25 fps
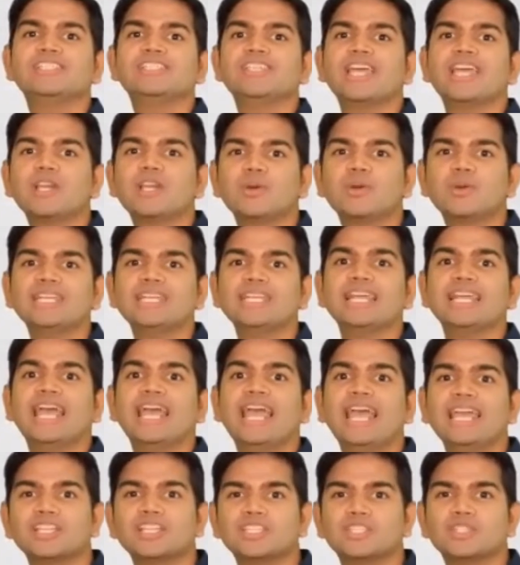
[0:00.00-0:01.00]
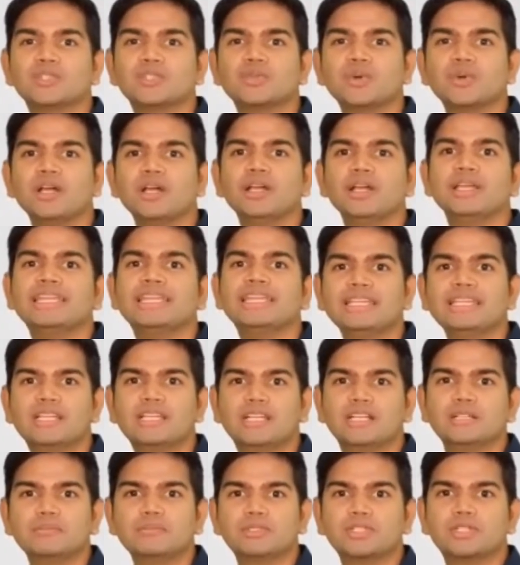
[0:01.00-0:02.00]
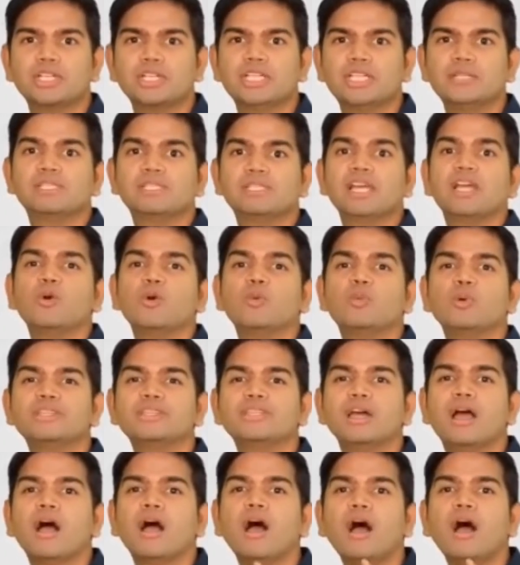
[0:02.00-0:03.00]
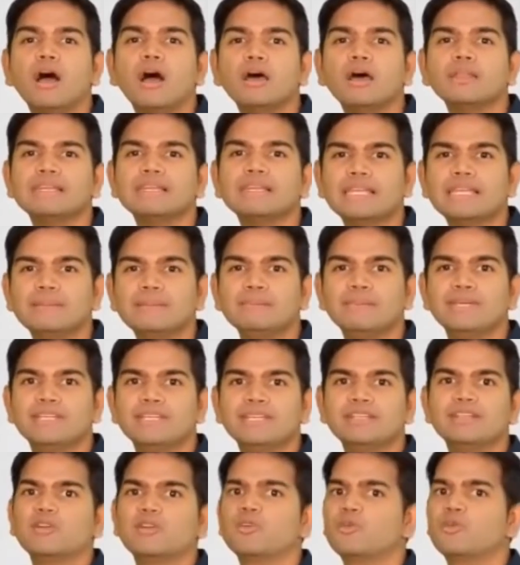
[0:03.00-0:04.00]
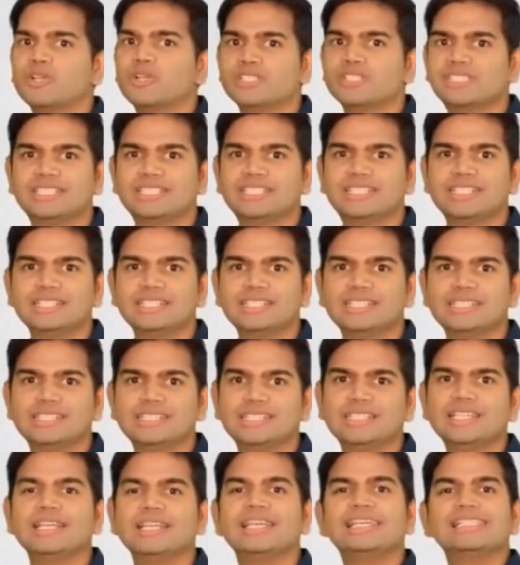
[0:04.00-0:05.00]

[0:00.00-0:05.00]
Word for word: generate extra income streams with unlimited versatility.